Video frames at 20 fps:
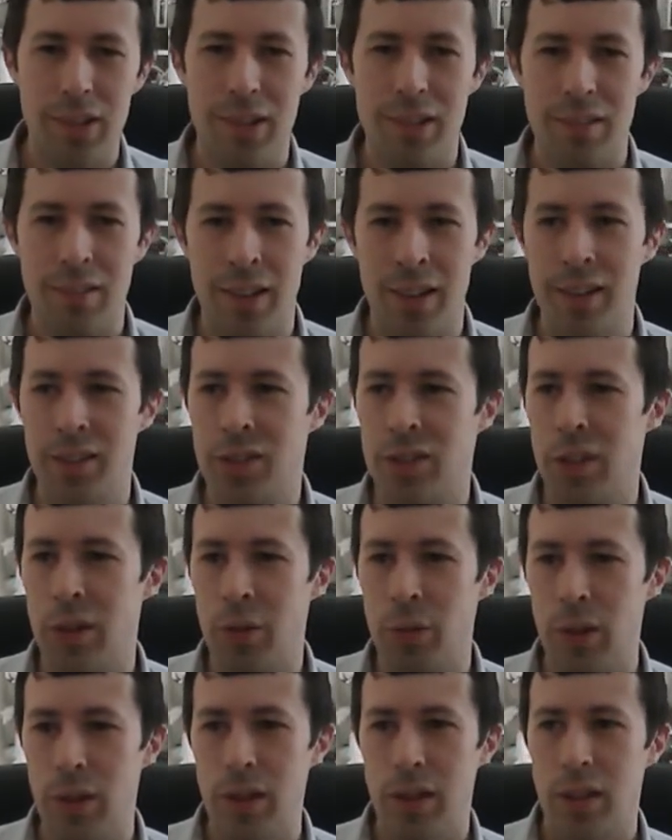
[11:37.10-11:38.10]
Right,
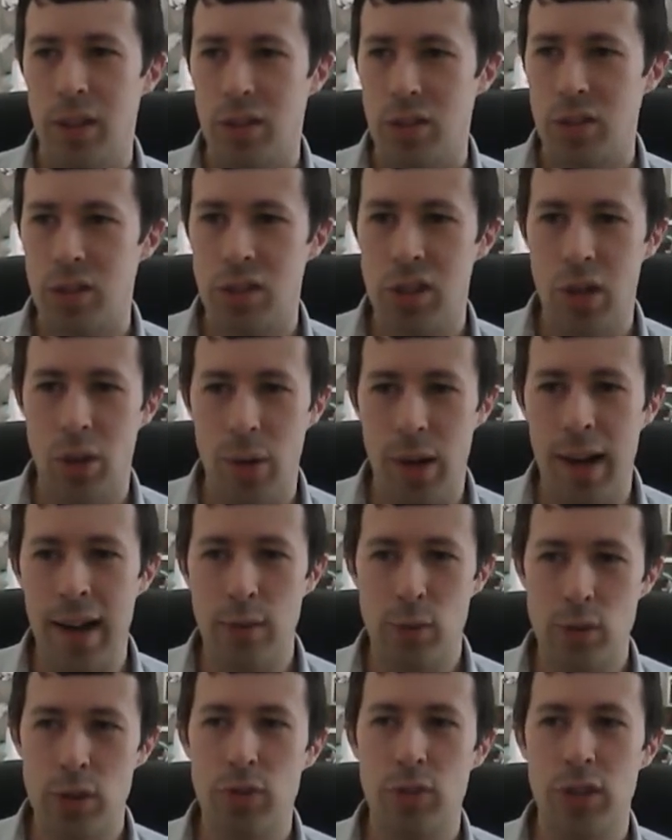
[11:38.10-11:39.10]
so
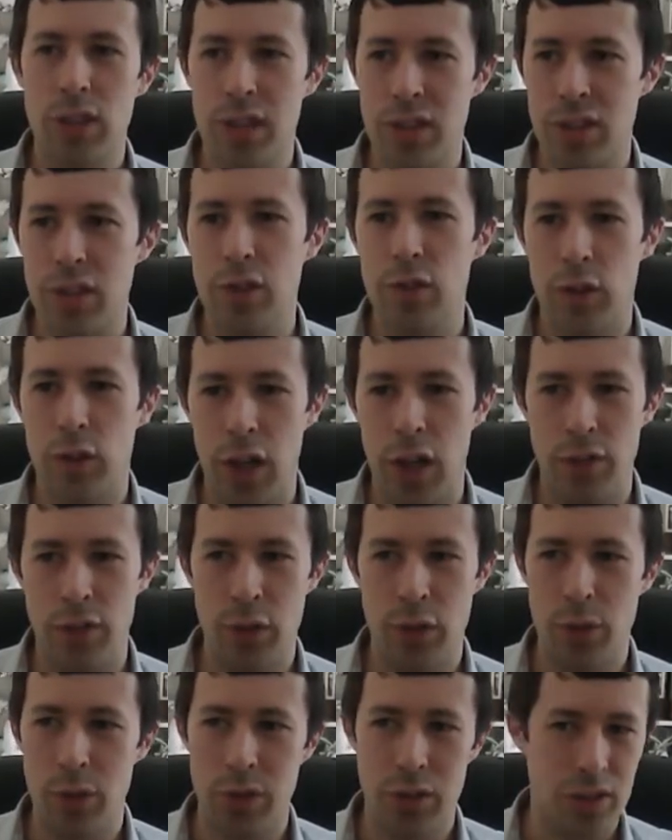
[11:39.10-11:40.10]
out of 65,
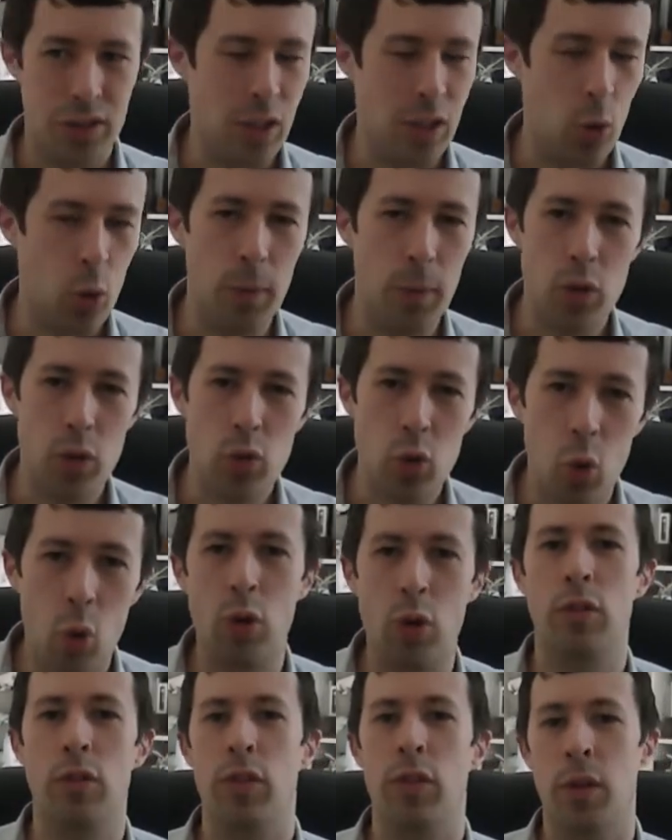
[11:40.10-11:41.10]
you can see almost
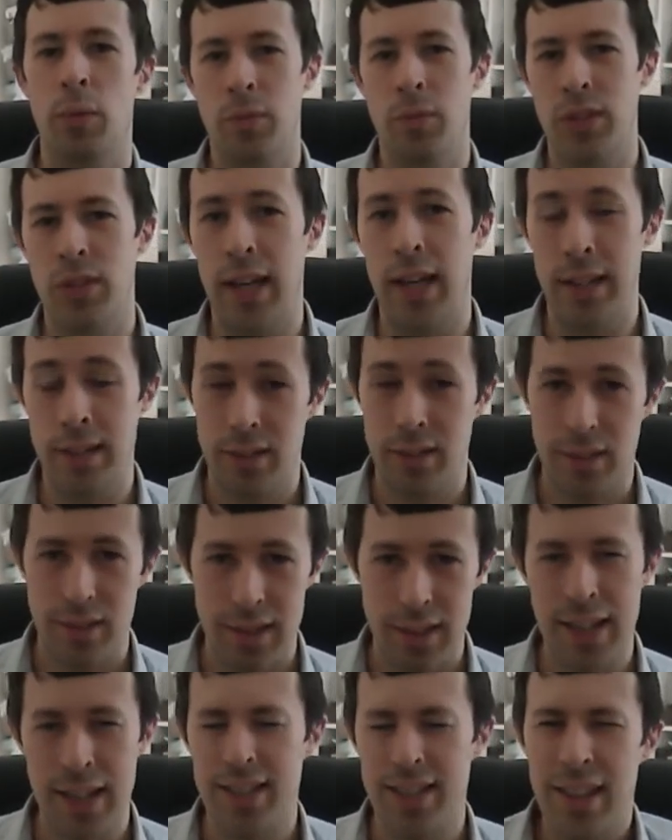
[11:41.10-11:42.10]
all of them said
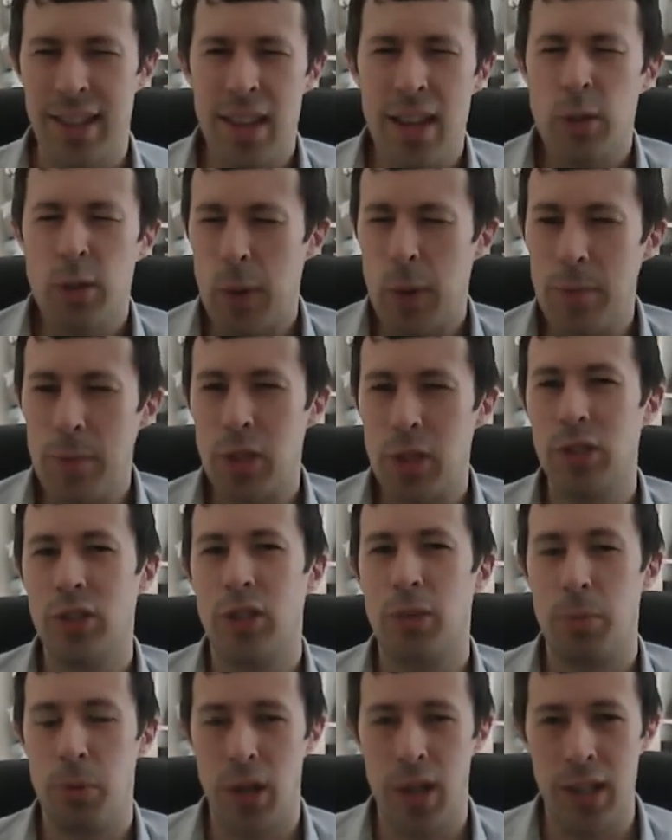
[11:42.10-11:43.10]
yes. And that's perhaps
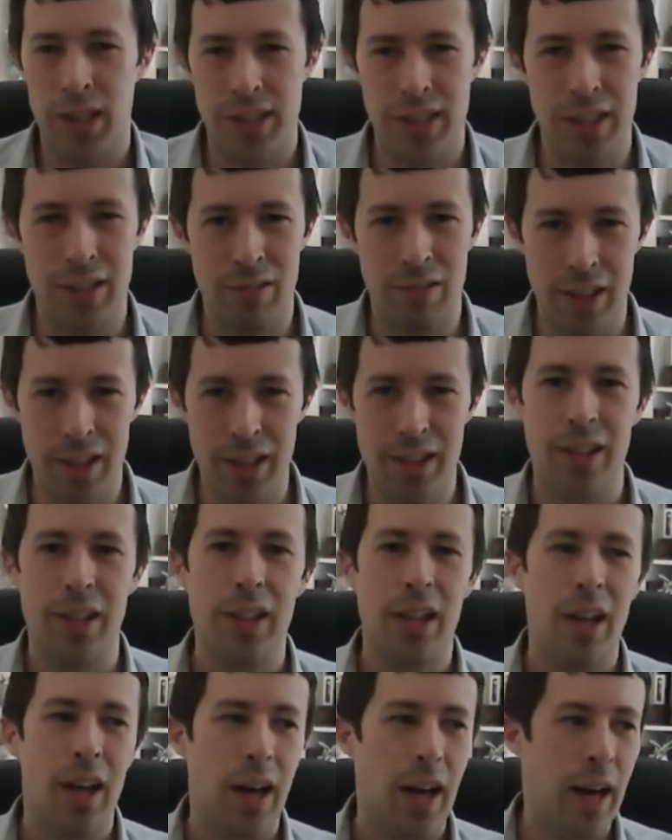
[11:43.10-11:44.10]
unsurprising, right?
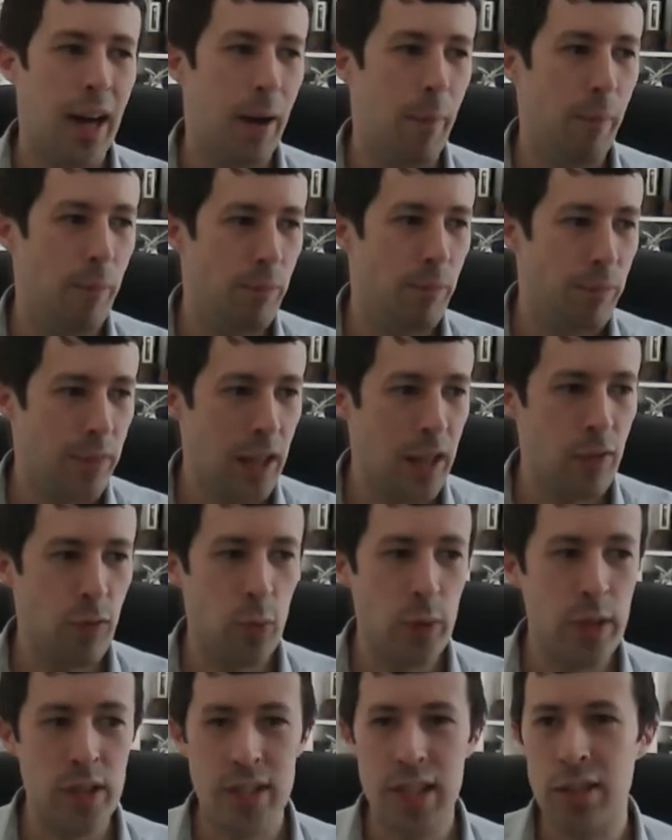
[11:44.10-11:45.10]
If
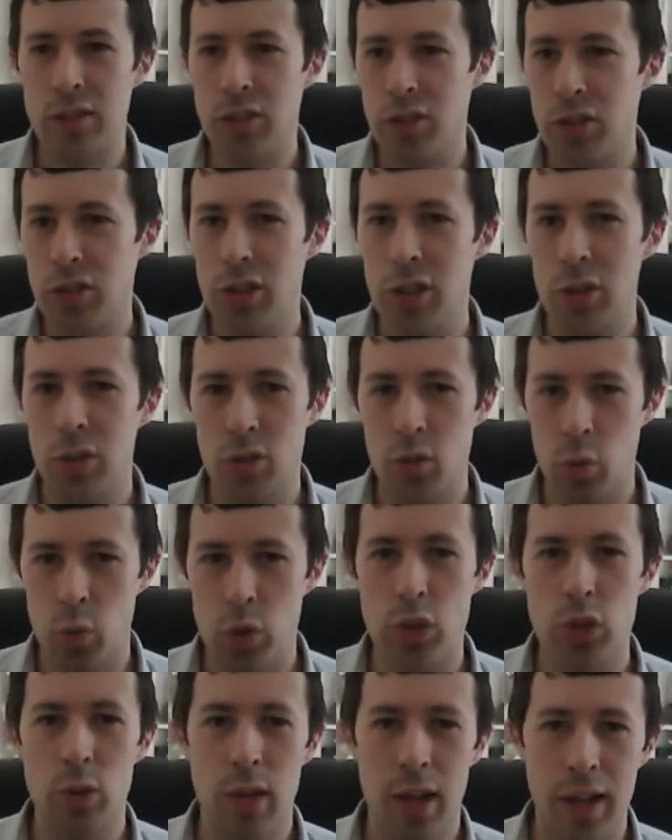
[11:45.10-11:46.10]
we said to students,
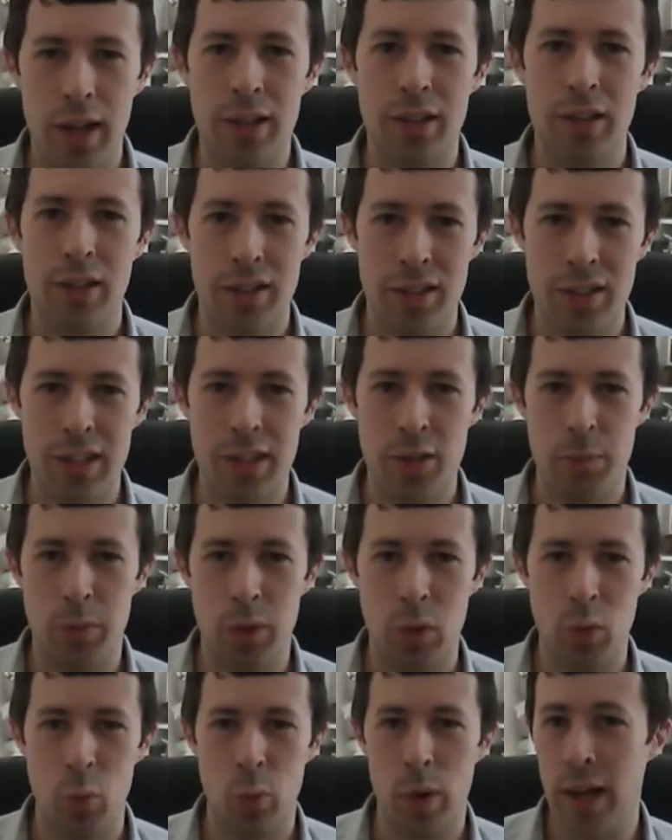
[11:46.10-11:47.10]
would you like an
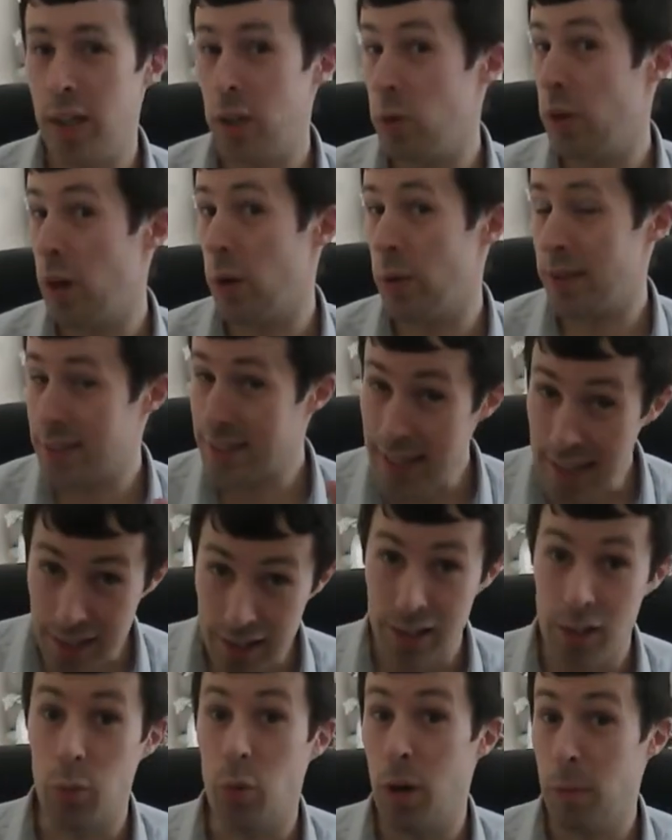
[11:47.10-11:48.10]
assessment where you know
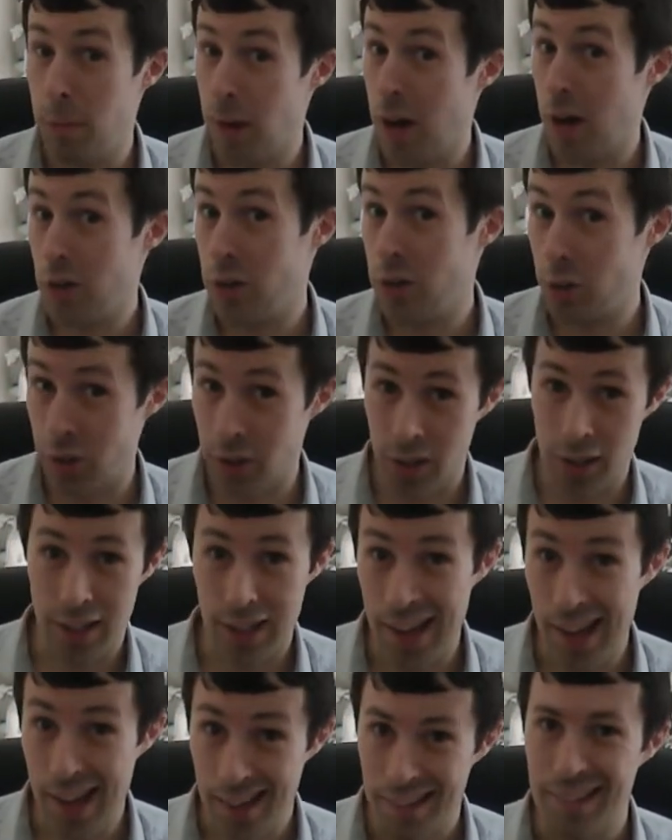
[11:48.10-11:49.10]
exactly what mark you're going to
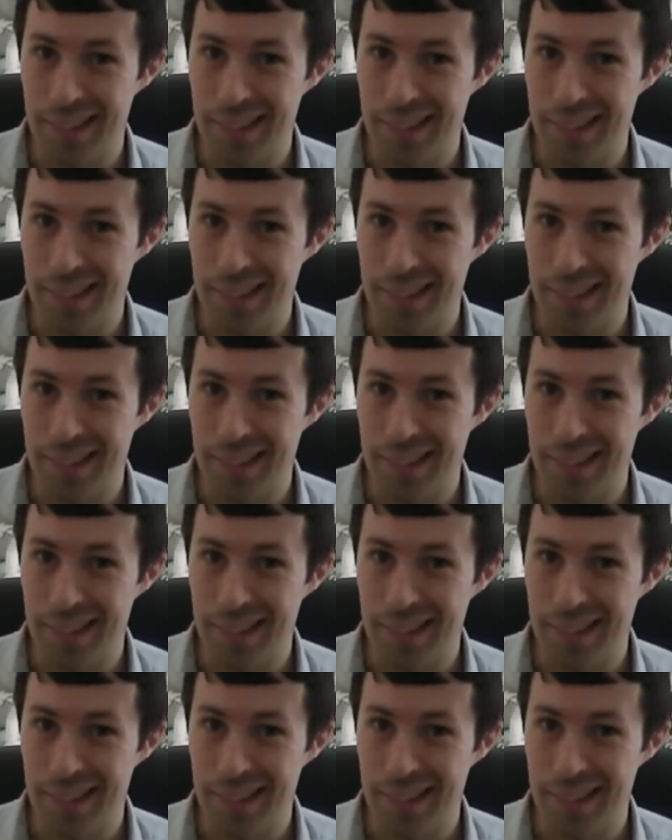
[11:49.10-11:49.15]
get?